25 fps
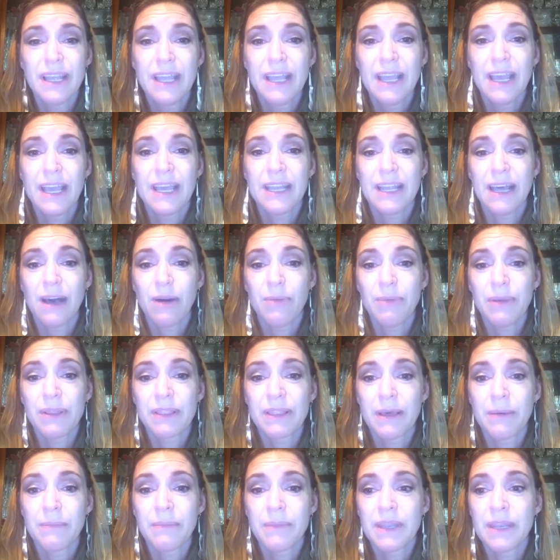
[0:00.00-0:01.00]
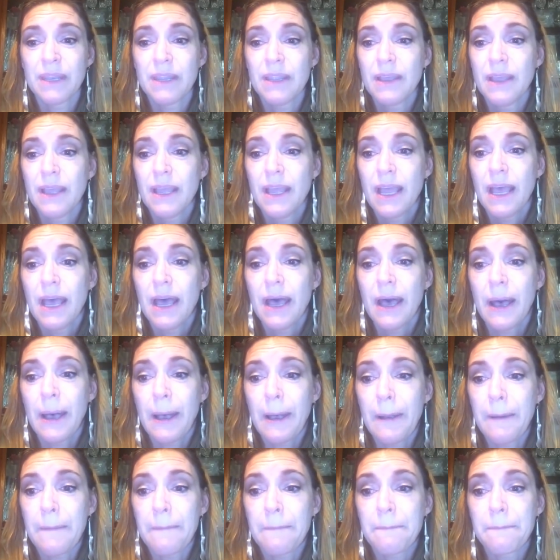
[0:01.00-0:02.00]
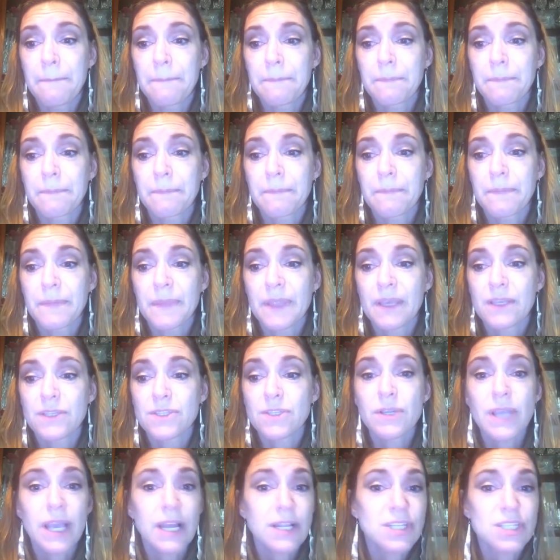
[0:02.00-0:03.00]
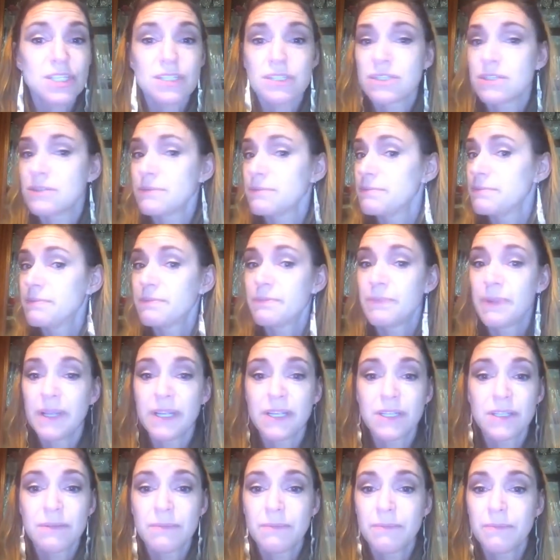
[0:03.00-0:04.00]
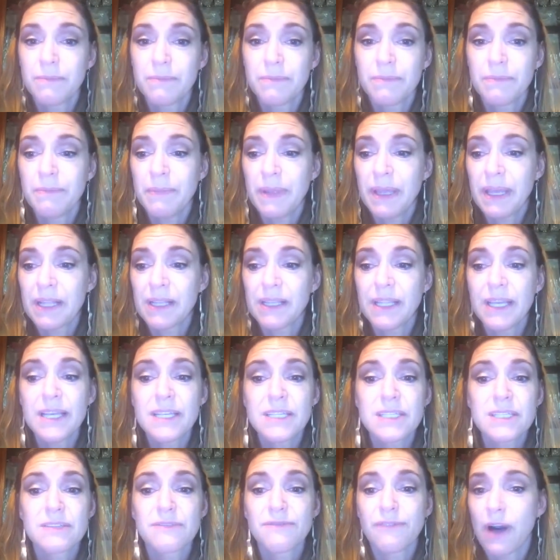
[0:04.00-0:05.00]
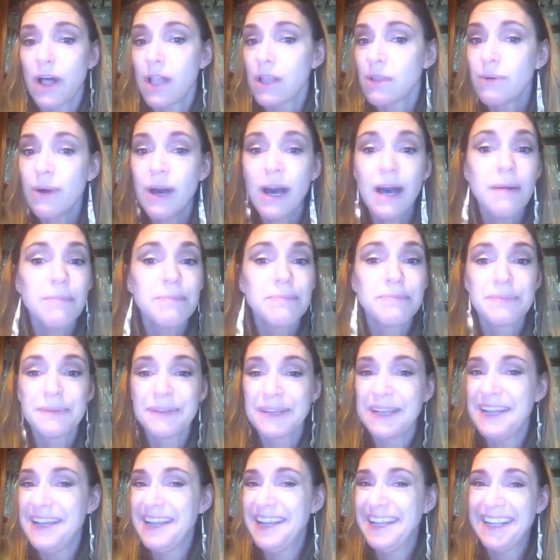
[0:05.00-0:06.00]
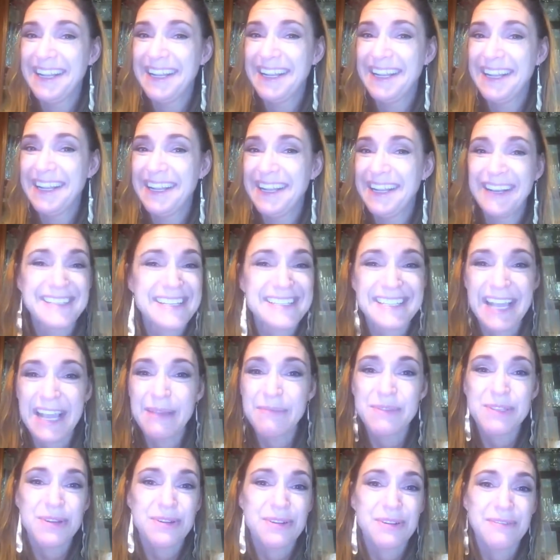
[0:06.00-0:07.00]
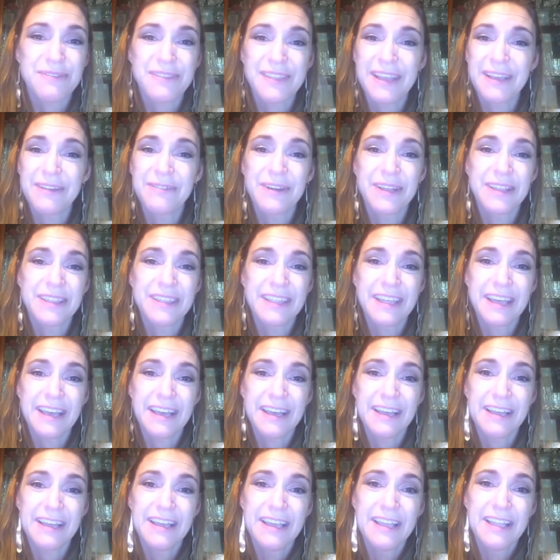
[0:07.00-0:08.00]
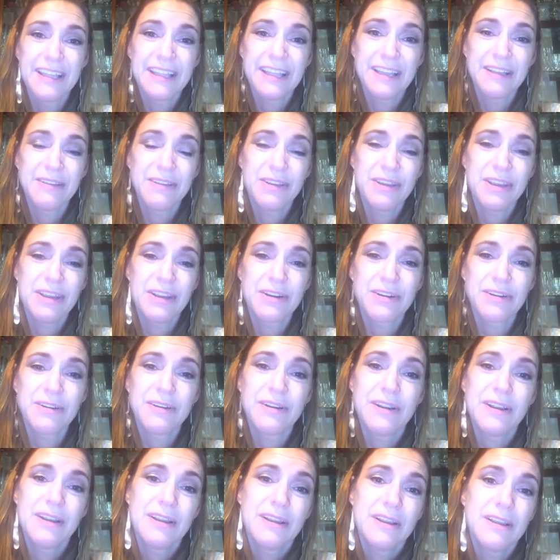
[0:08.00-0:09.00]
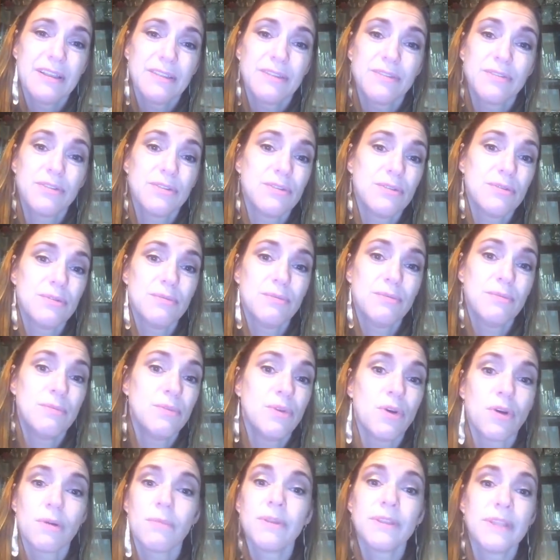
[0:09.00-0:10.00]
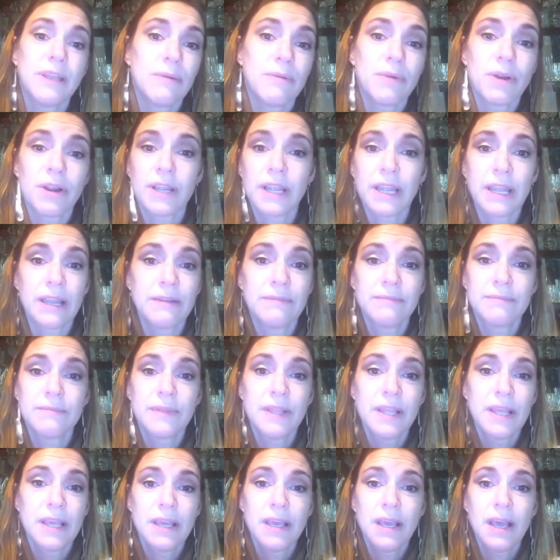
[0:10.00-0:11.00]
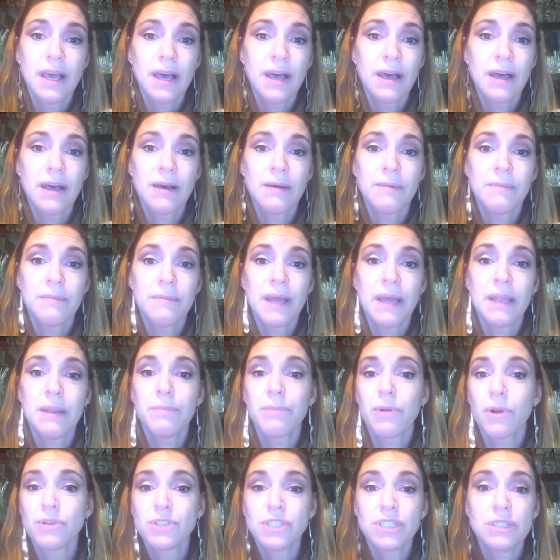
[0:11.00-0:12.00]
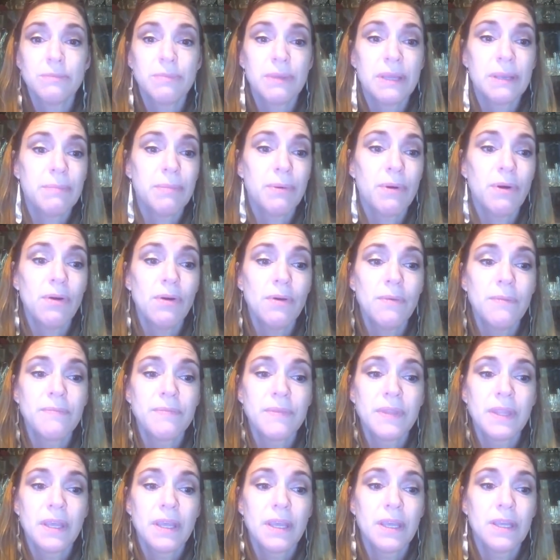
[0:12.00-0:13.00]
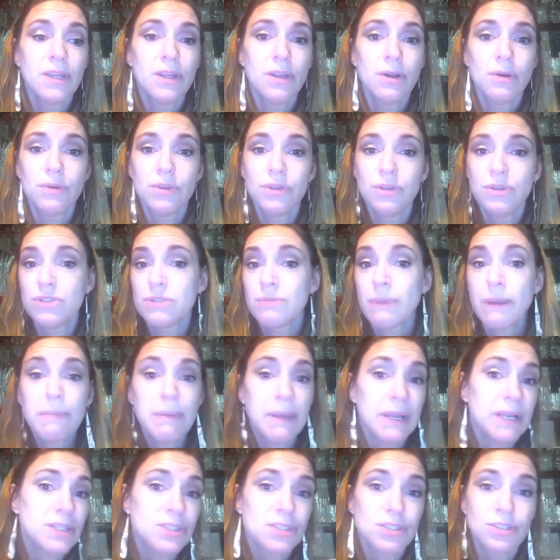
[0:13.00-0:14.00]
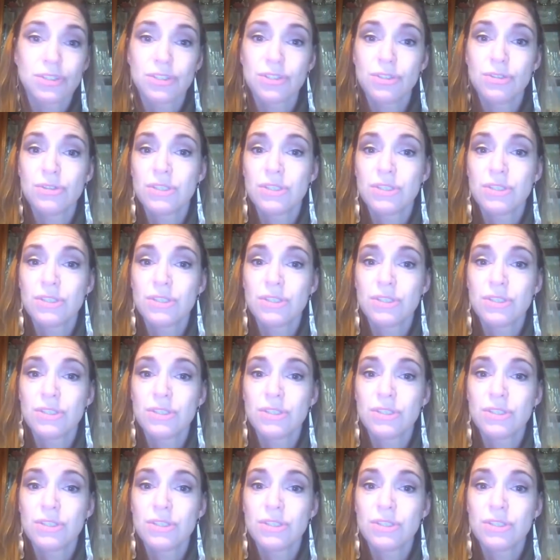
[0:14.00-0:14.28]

and helping them. And um, so yeah, just make a list, follow up. It's the same sort of thing with that you hear through normal networking, and approaching people. Use my pictures.